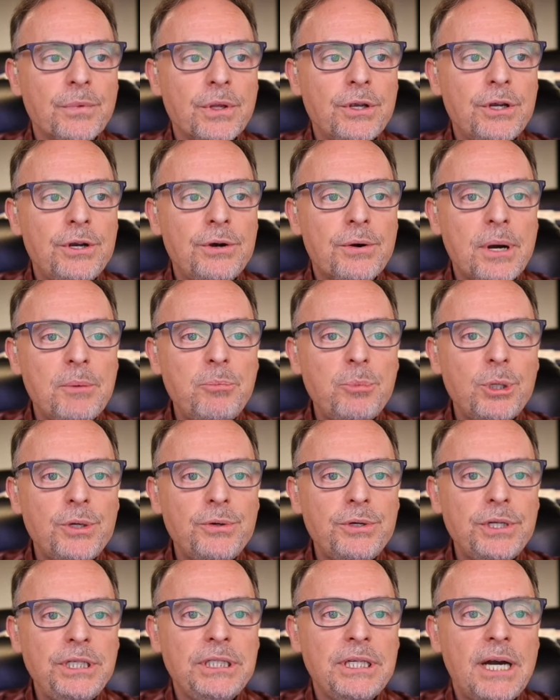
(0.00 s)
you're
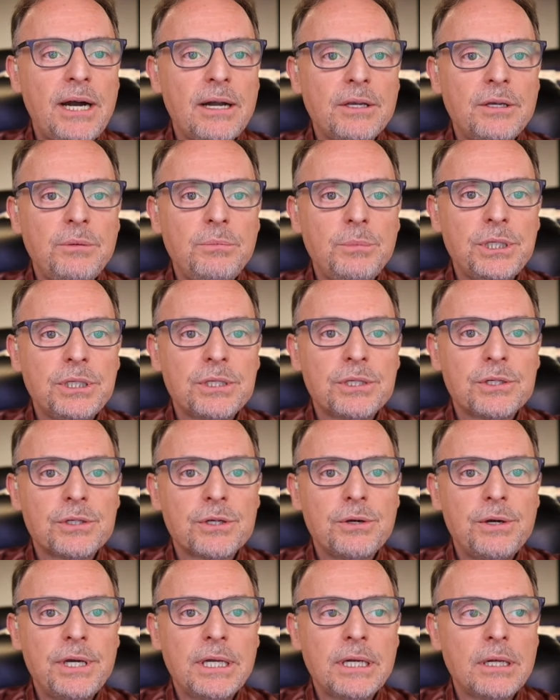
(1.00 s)
uploading documents. Let's
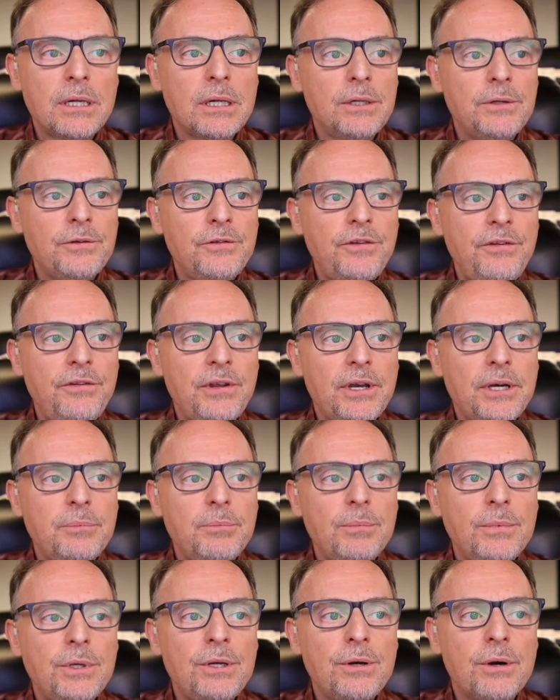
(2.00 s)
go ahead and close this up.
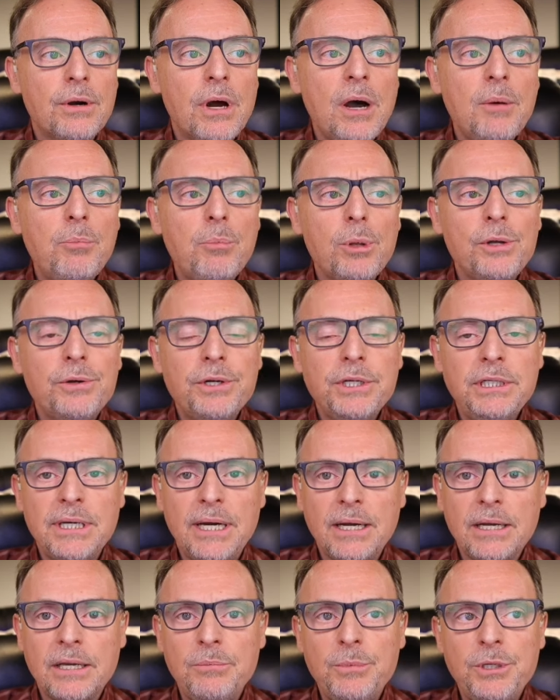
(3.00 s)
You're uploading
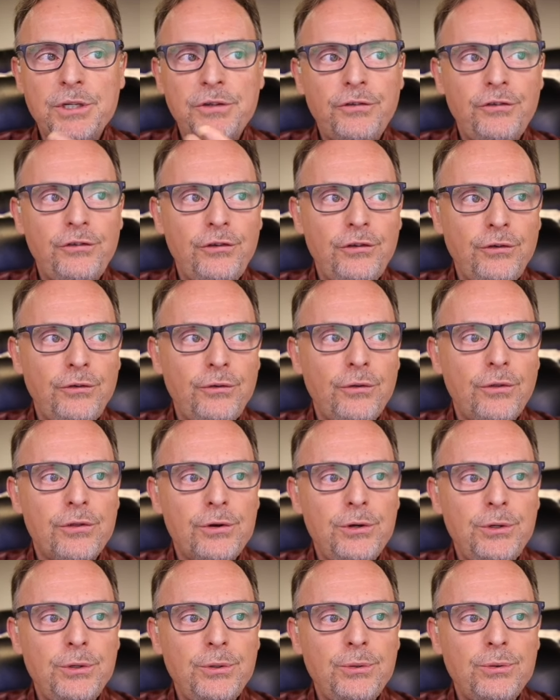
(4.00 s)
documents
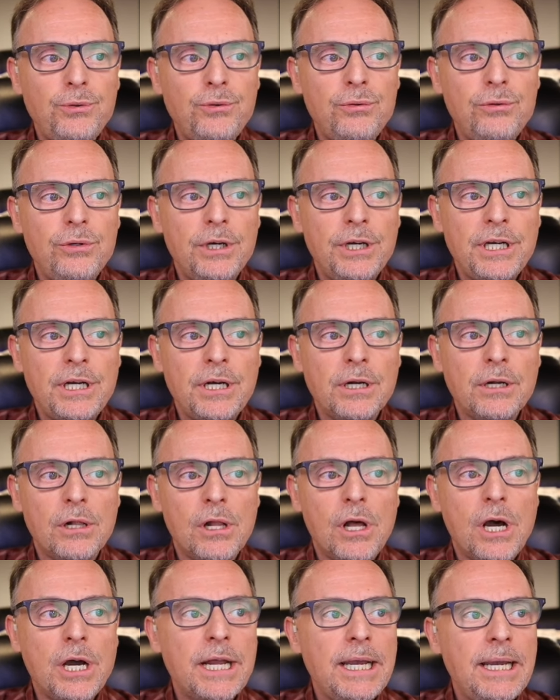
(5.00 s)
through
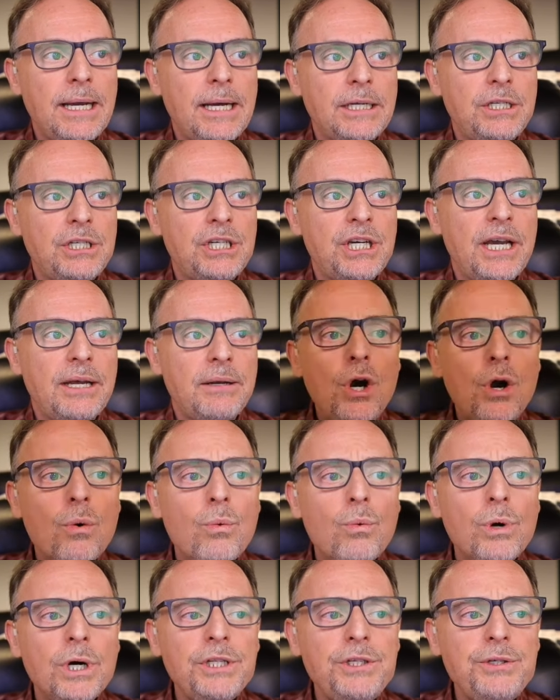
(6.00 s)
Claude AI chat.
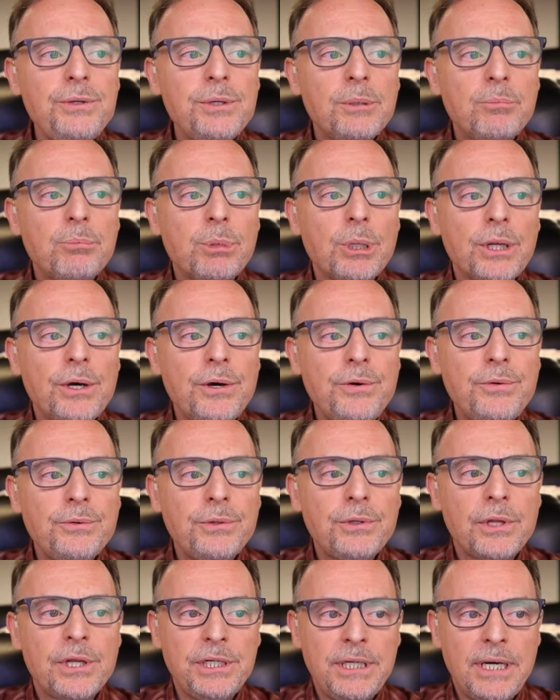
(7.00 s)
Once you
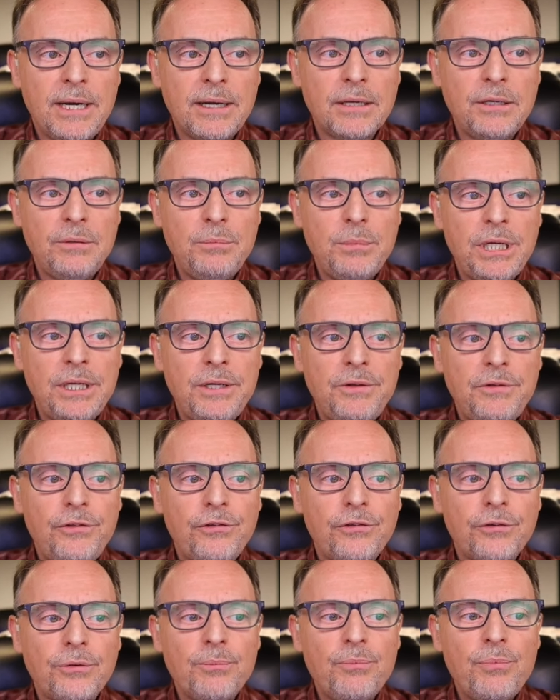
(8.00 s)
upload the
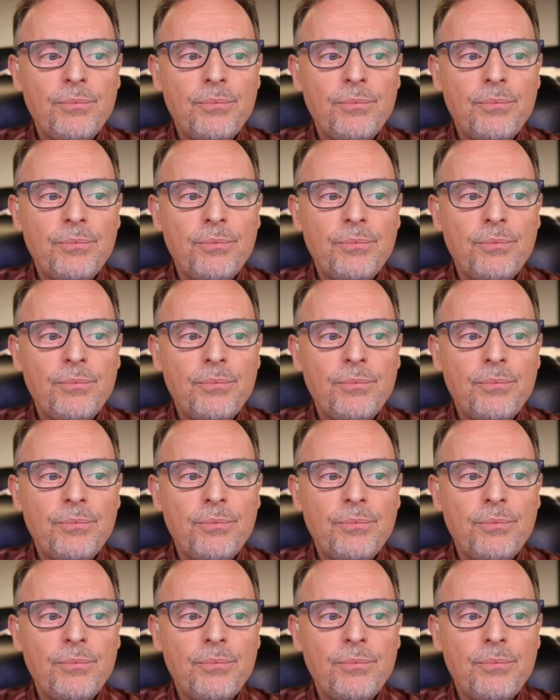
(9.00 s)
documents,